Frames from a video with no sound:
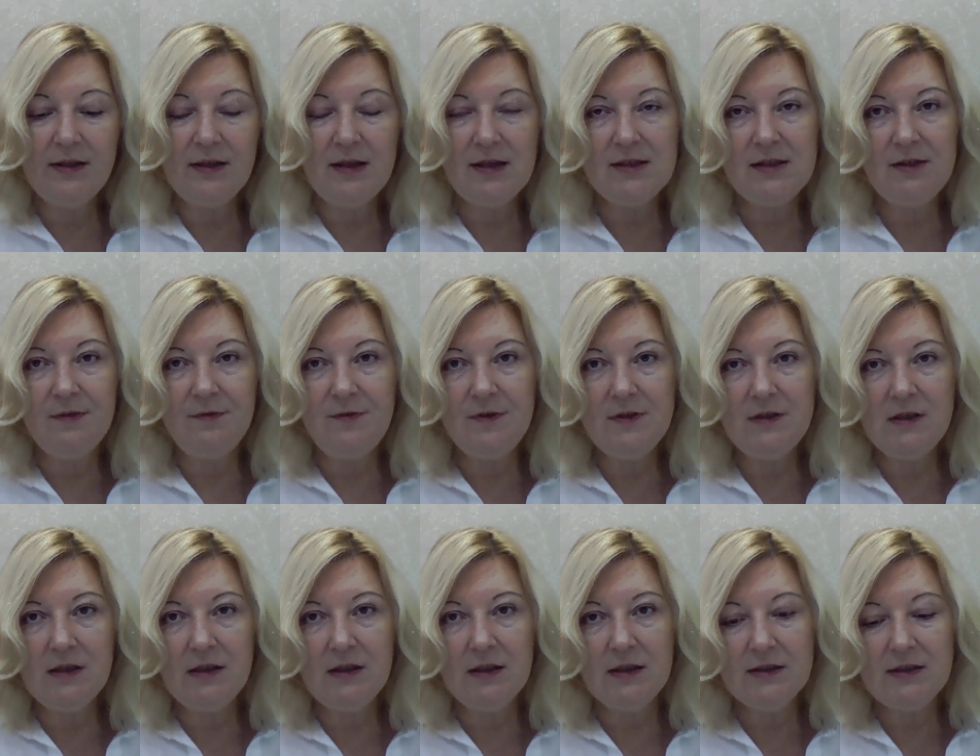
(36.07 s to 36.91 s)
as the
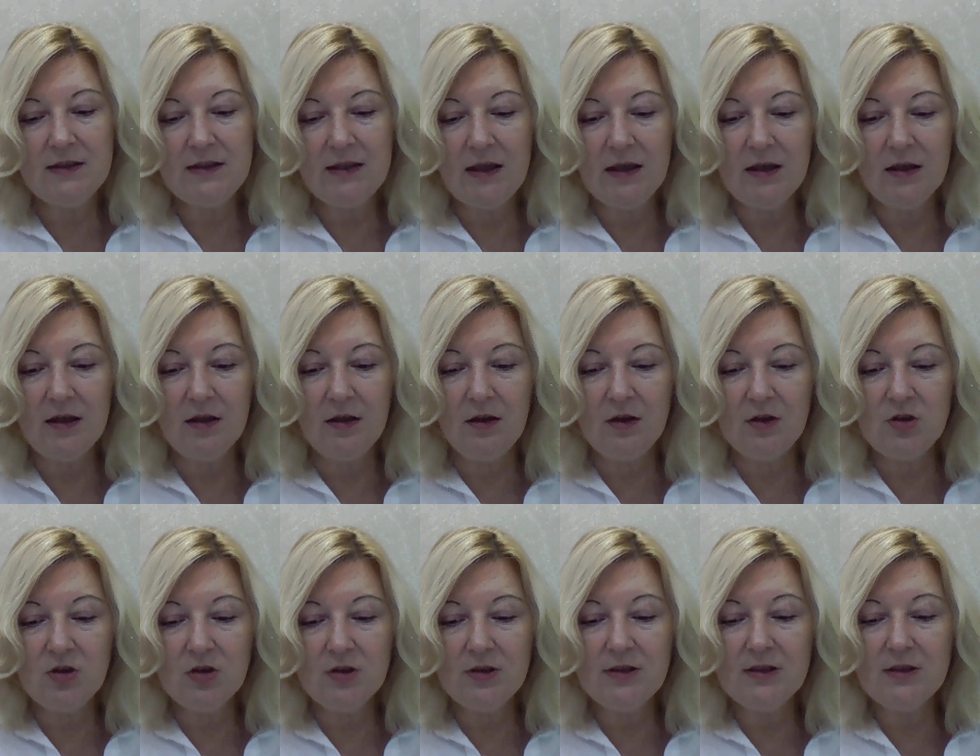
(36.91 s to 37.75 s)
physical and
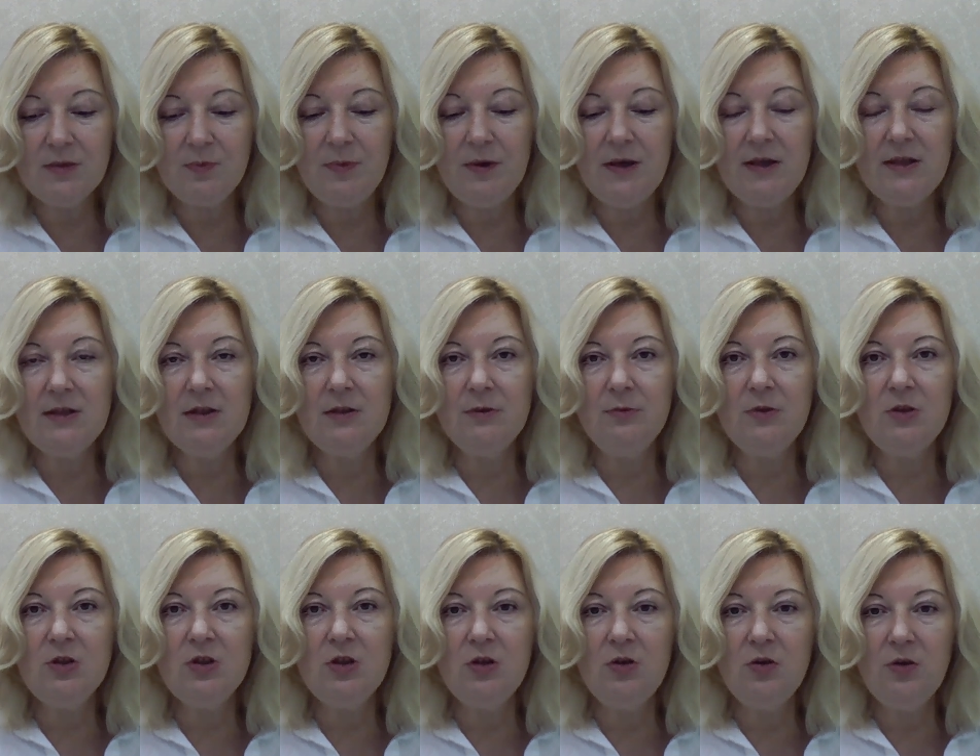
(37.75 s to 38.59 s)
psychological space in
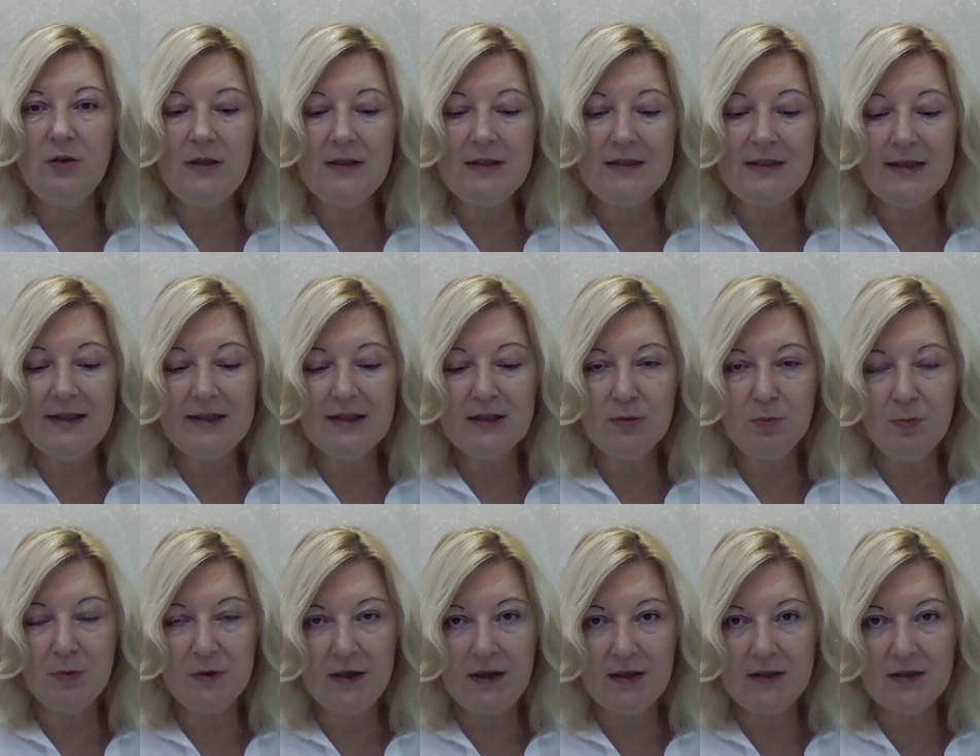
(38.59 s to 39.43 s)
which learning takes
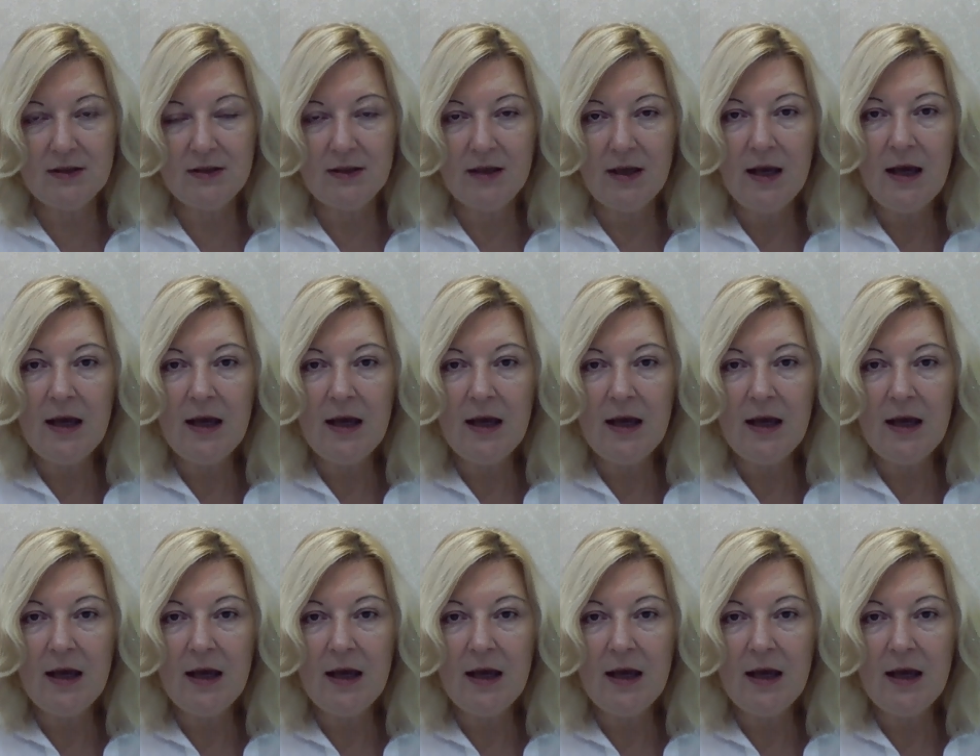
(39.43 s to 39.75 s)
place.